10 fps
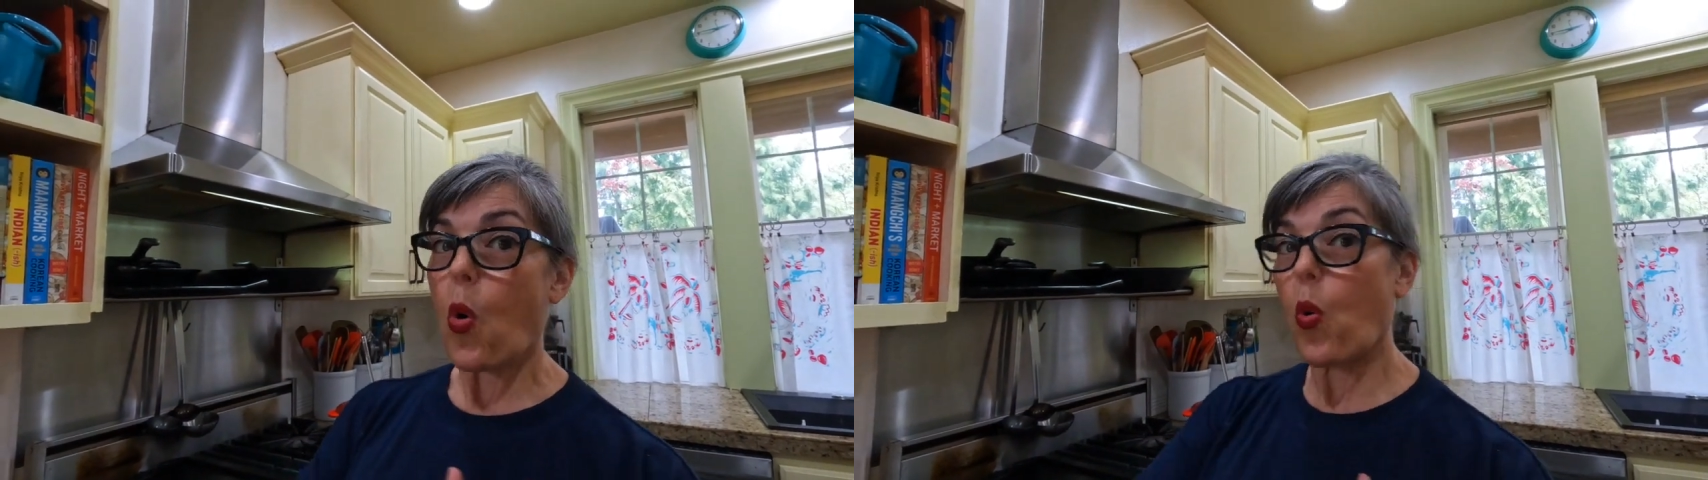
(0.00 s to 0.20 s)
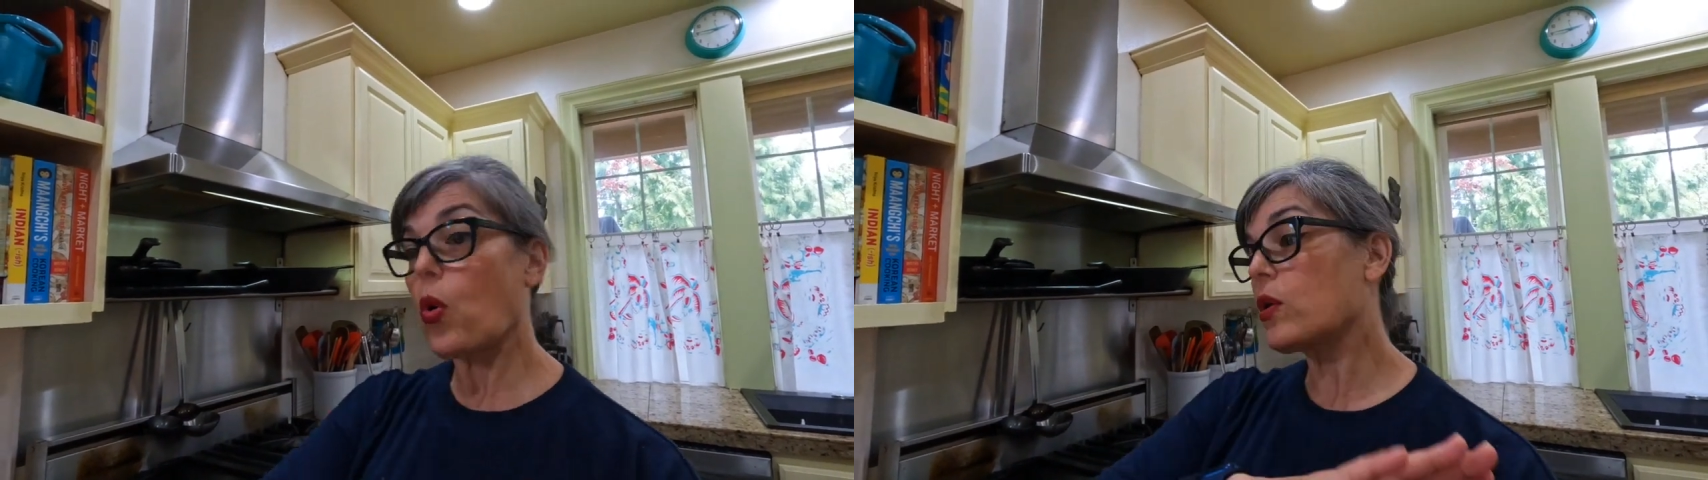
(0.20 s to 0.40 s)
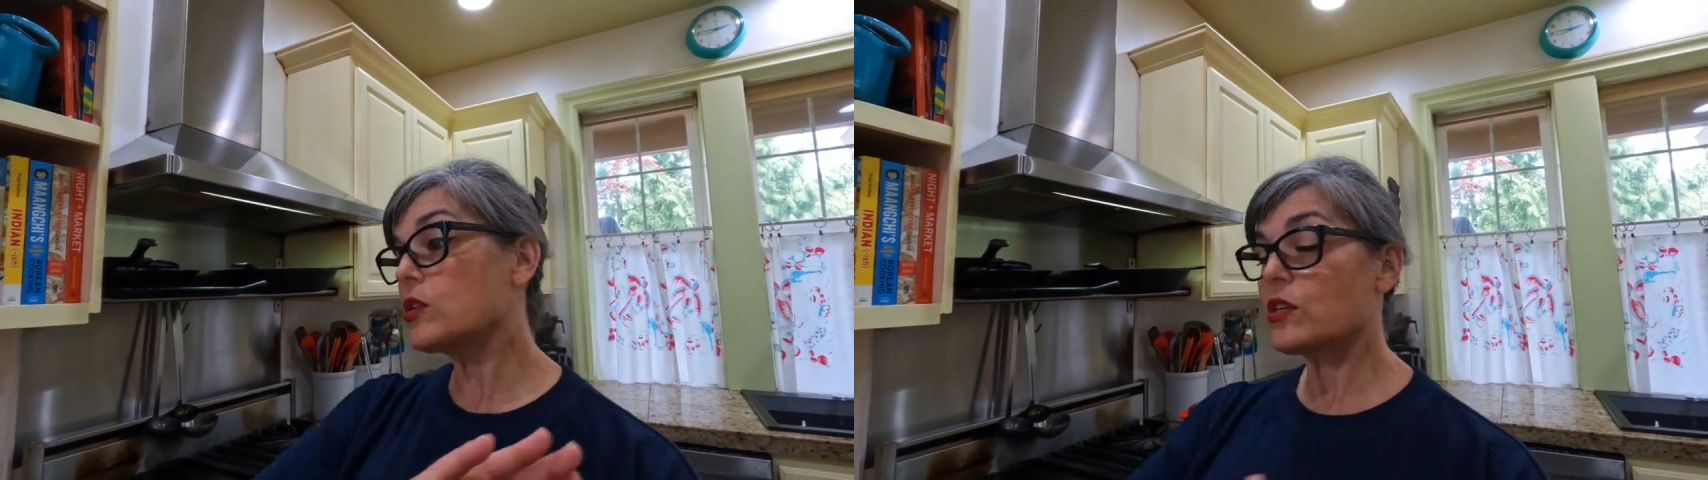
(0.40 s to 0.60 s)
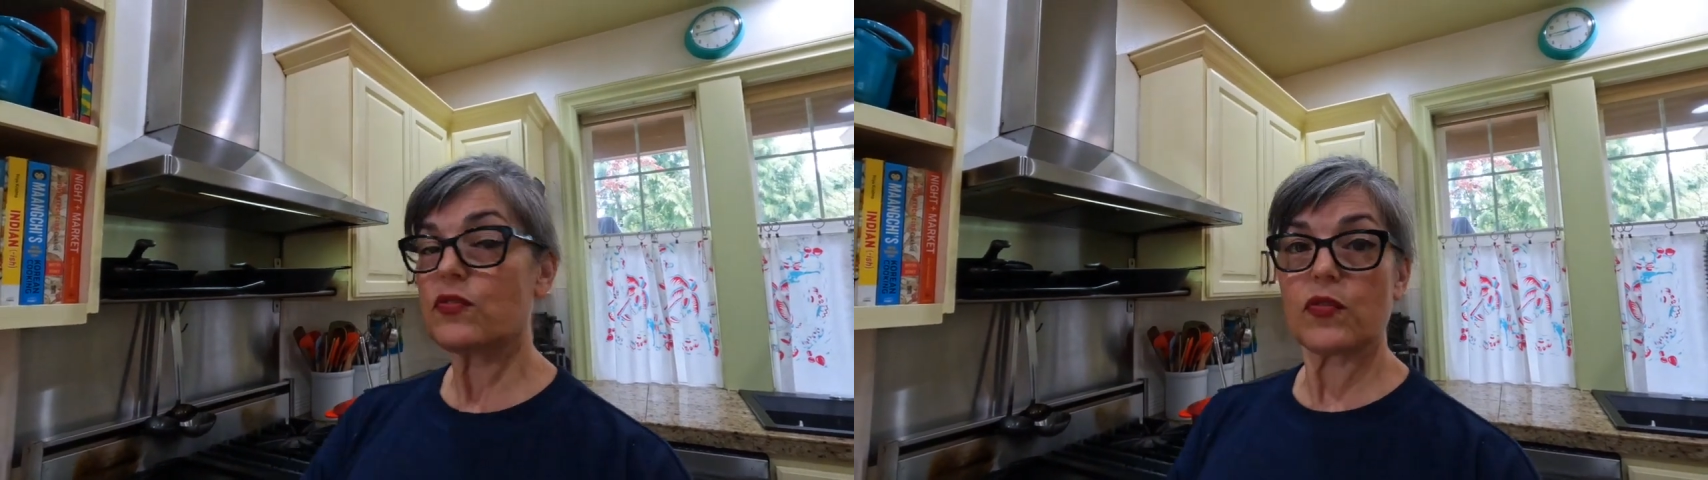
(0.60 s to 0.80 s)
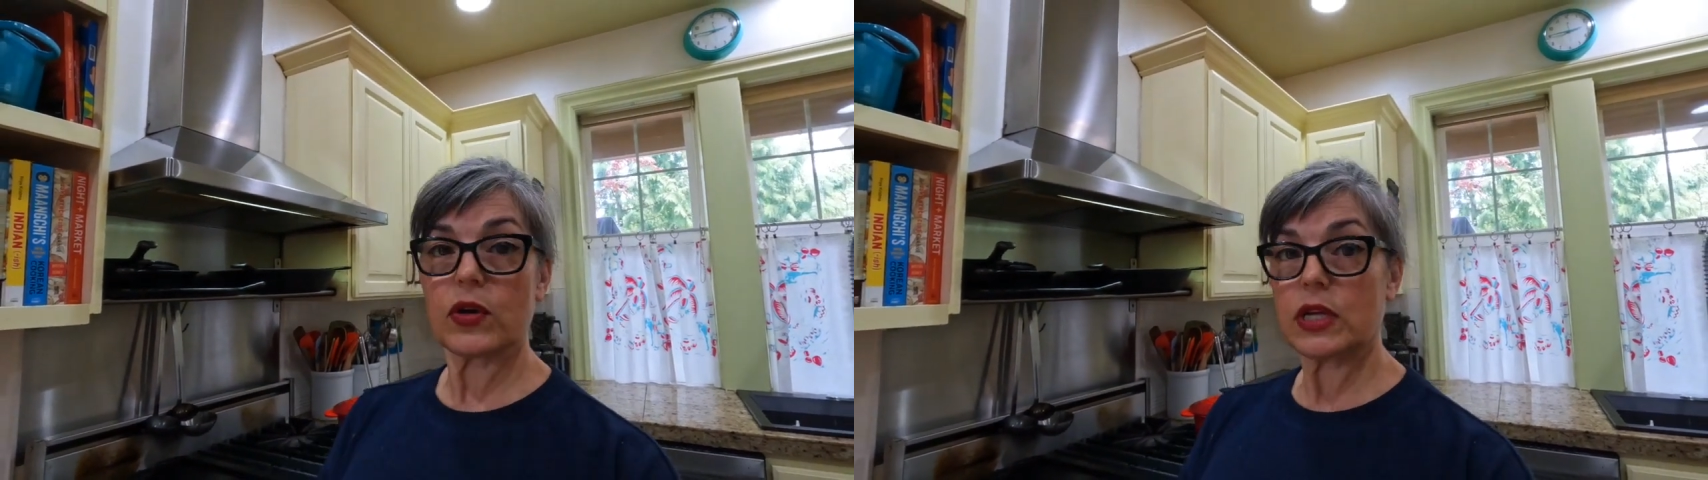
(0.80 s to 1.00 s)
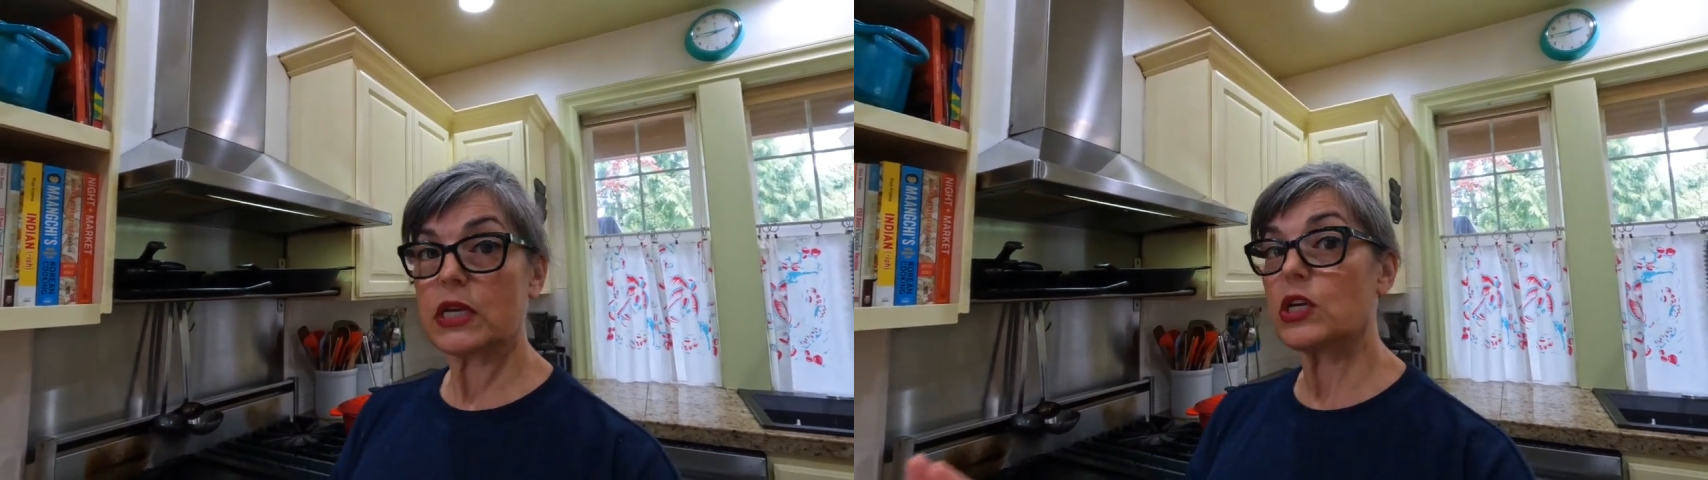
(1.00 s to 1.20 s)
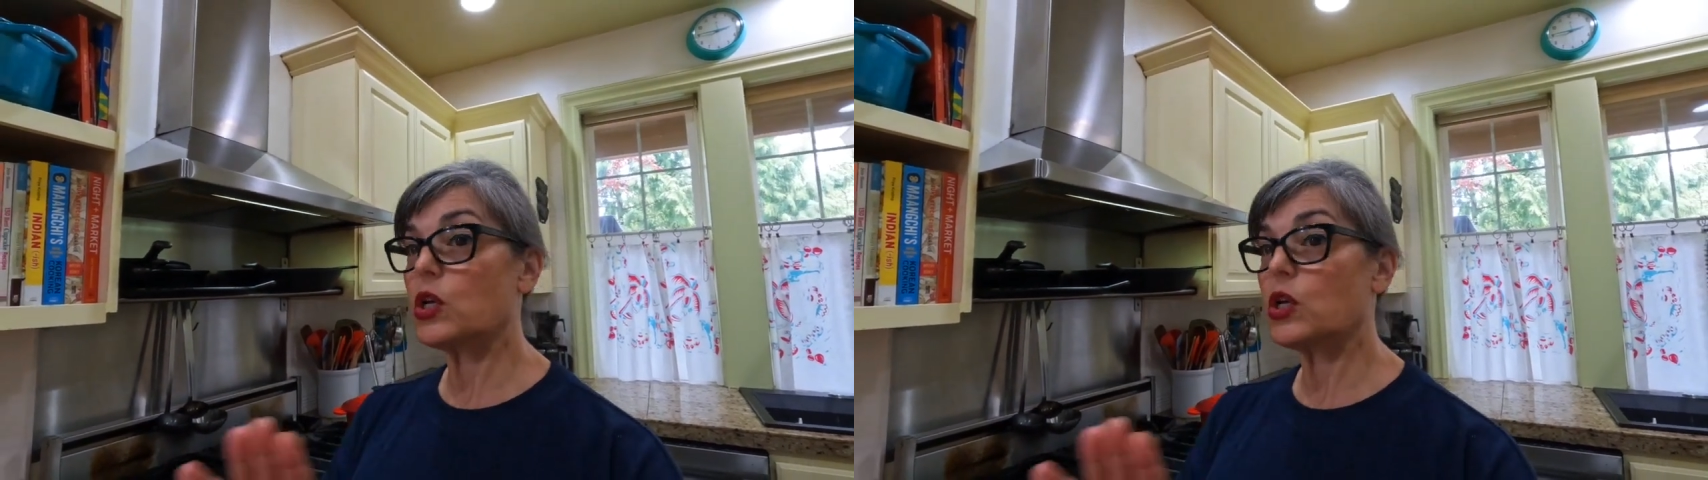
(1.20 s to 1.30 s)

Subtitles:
or just for,